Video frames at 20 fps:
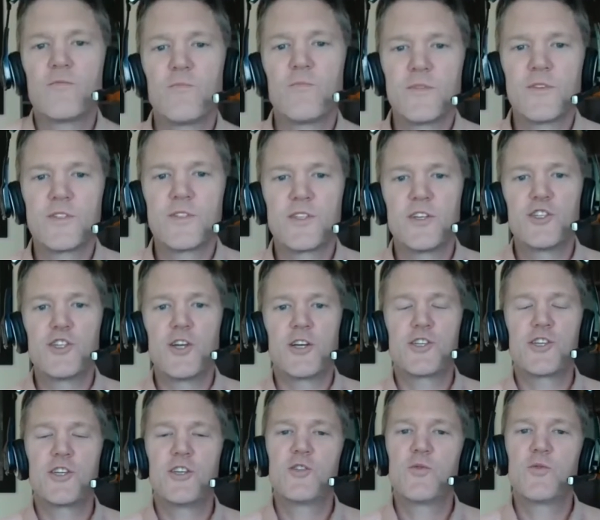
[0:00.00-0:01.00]

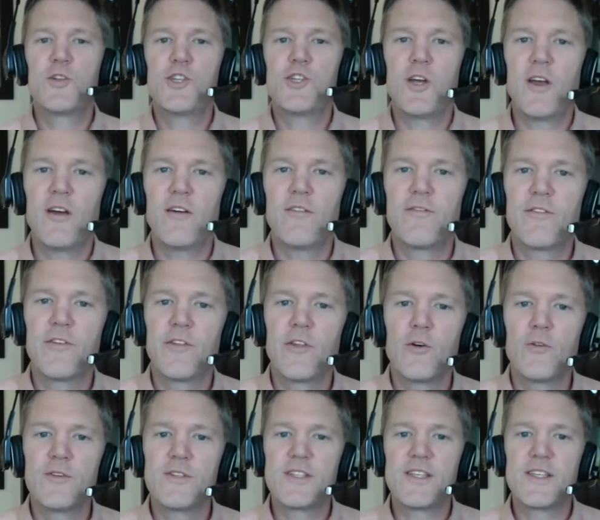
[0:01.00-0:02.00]
suggestions would you have for
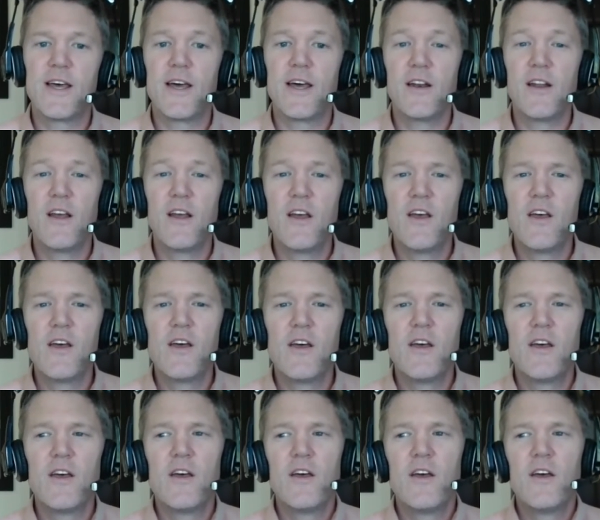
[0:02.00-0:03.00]
those that
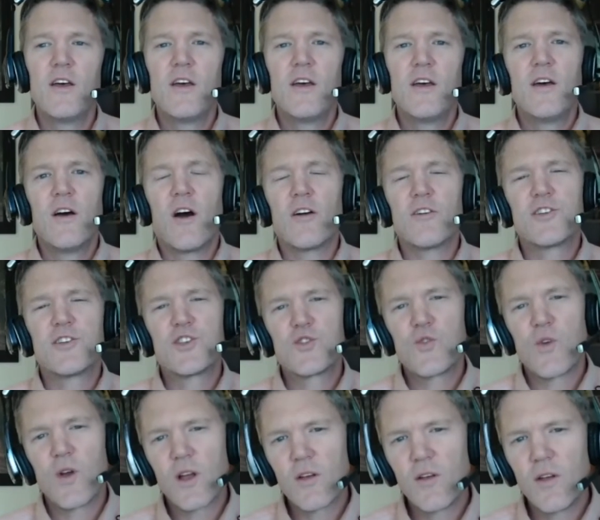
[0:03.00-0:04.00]
are
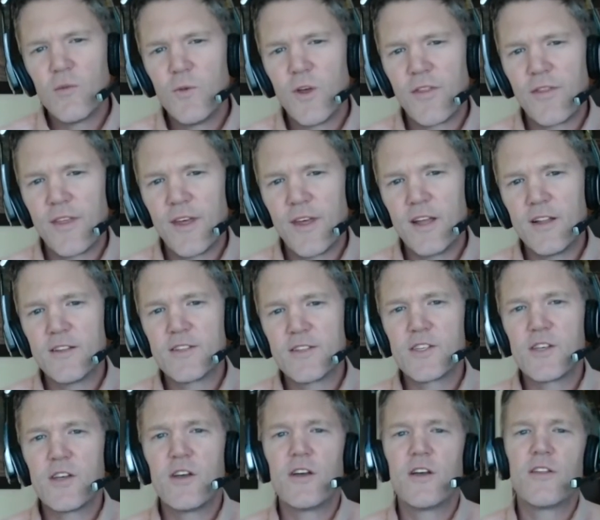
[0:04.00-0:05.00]
struggling with
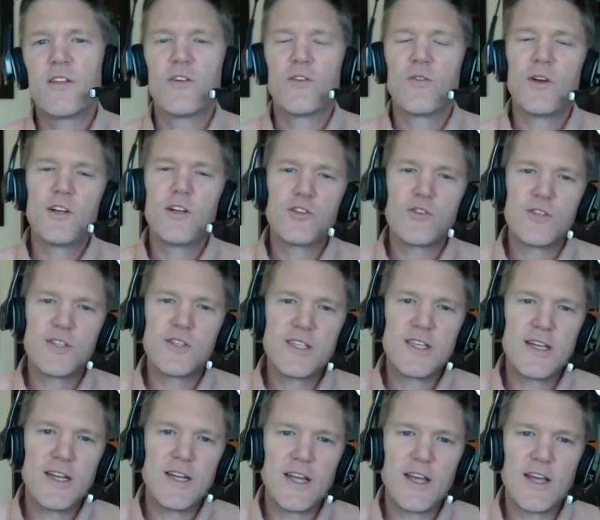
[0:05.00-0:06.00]
things? They're
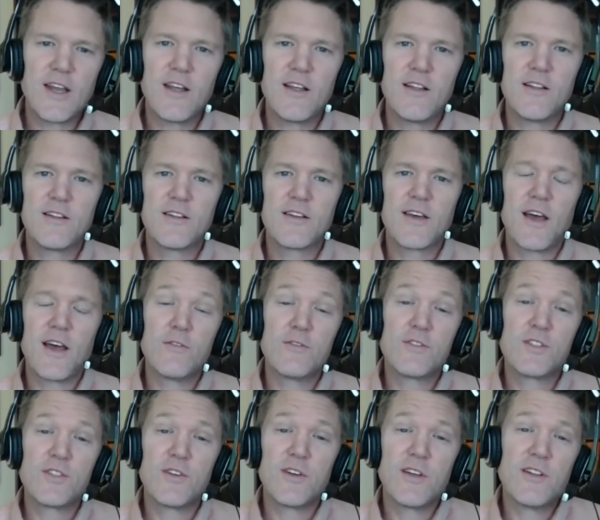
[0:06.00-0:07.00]
interested in getting
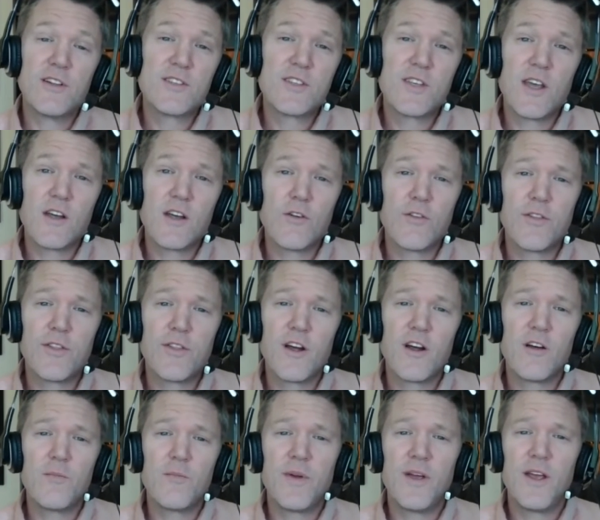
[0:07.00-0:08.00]
counseling,
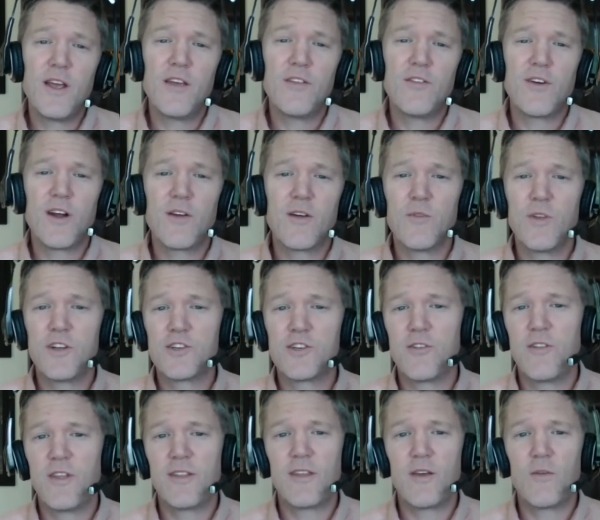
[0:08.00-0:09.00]
psychotherapy. They're not really
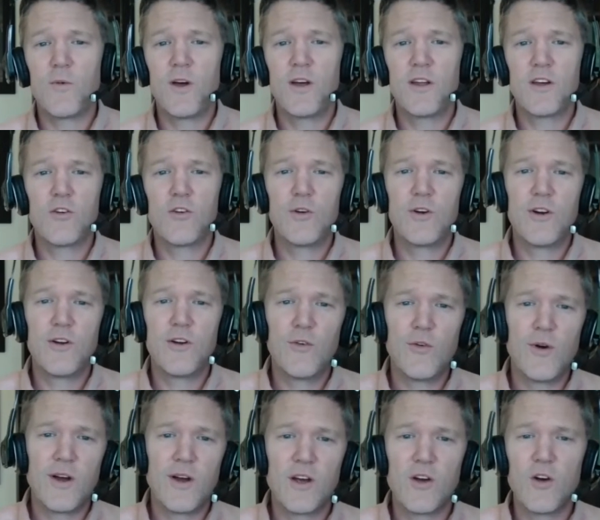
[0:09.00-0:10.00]
sure that they want
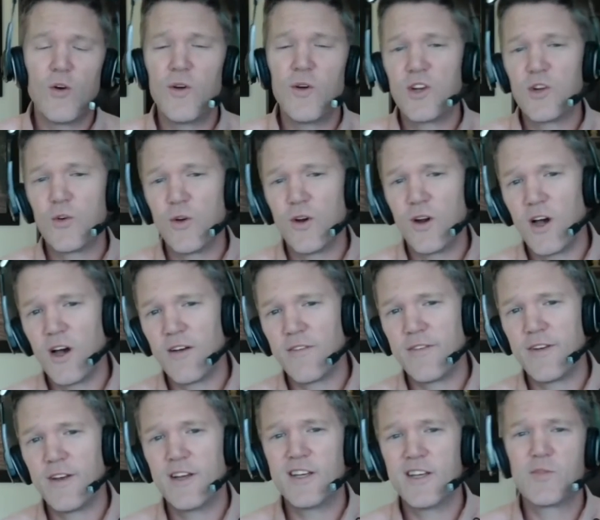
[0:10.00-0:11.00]
to go into an
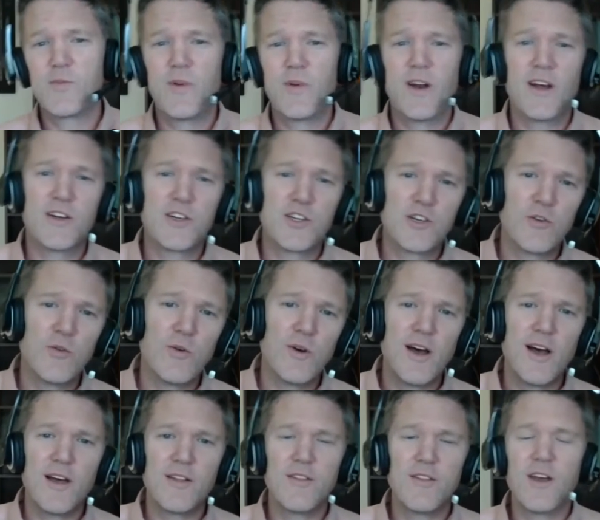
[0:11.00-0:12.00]
office, but not sure what
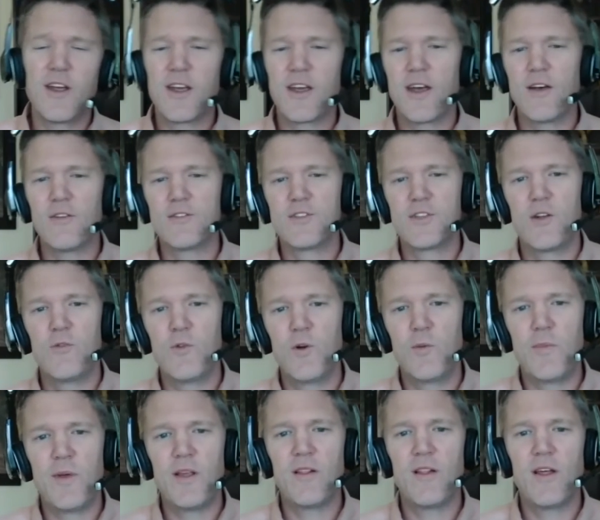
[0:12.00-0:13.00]
online counseling
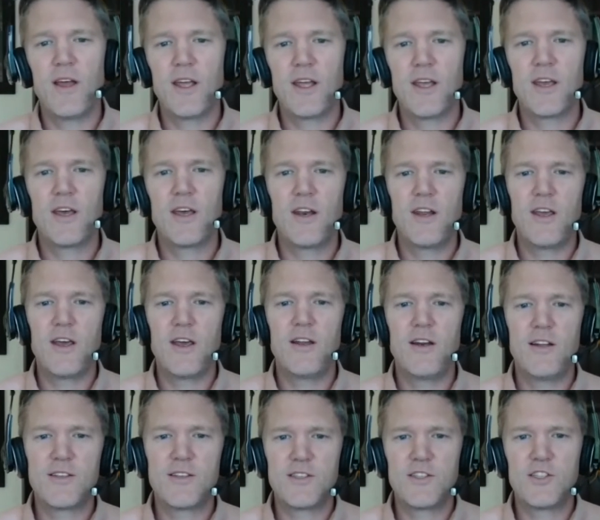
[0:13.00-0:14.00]
would be like.
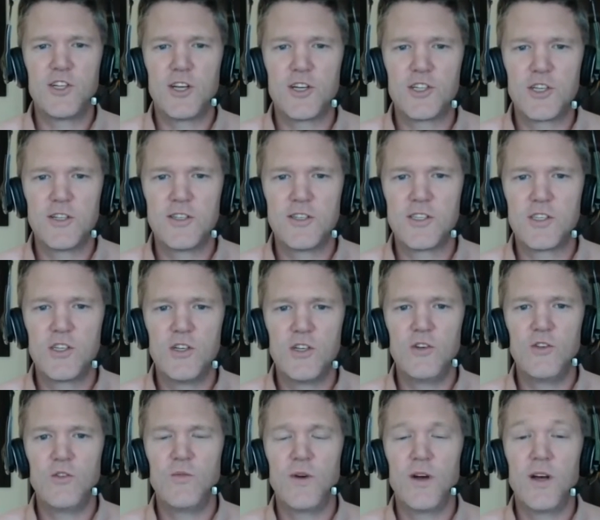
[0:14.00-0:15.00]
Any suggestions
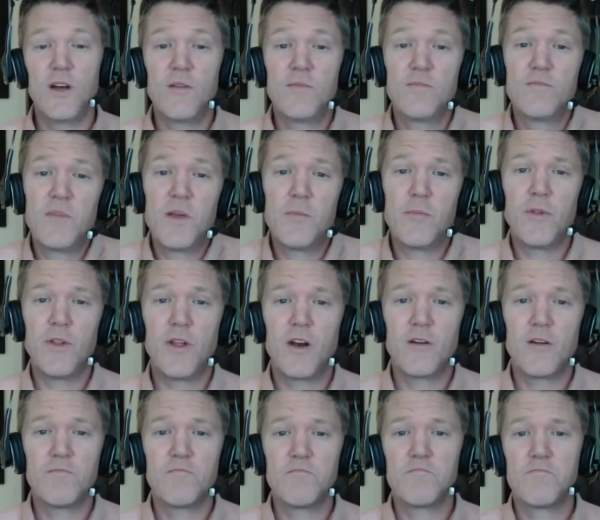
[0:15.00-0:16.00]
to people that
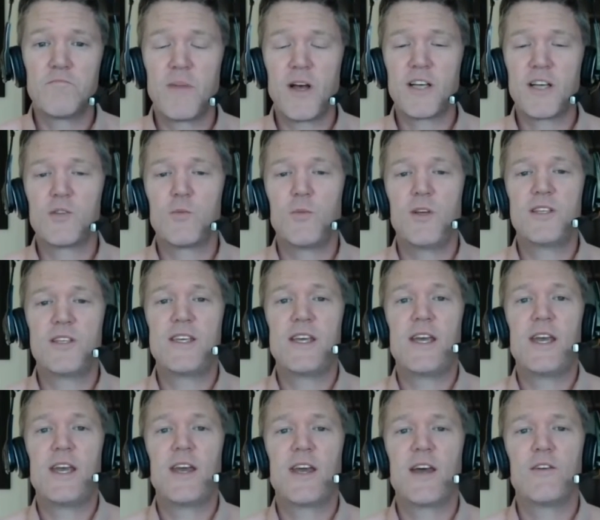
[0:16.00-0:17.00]
are possibly
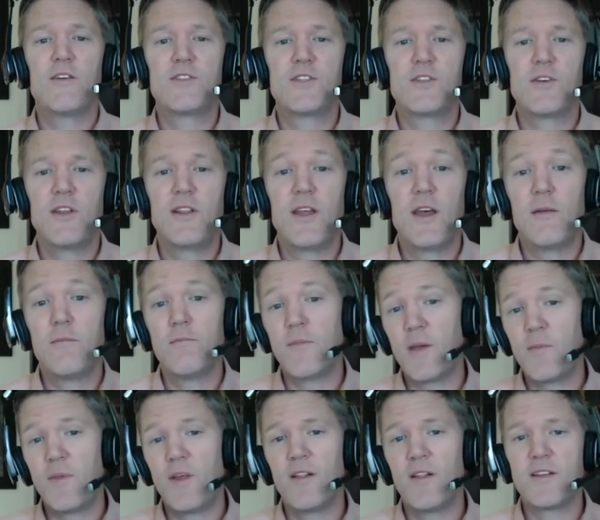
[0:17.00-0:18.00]
seeking counseling that
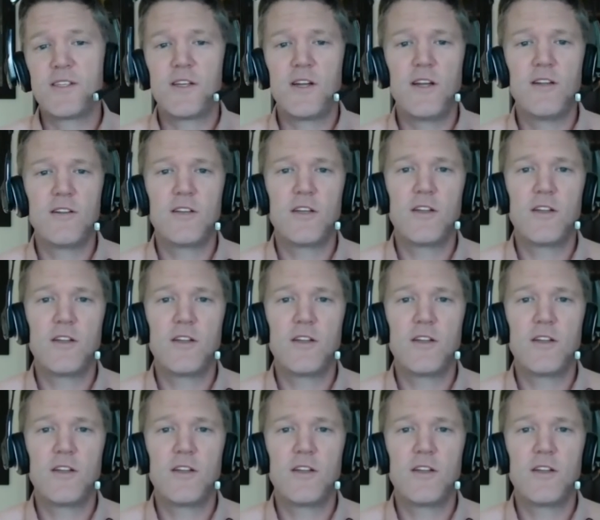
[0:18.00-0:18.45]
might be listening to